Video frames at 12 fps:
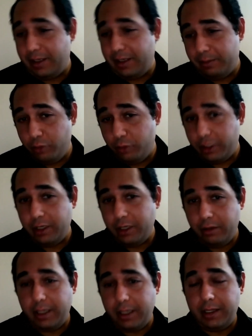I'm working
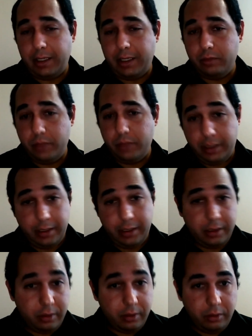right now with another
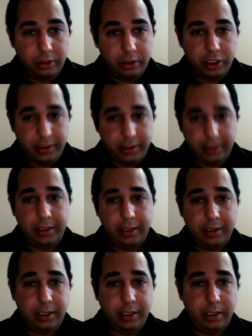colleges in
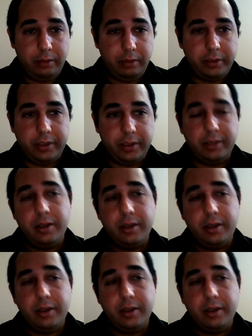Alberta,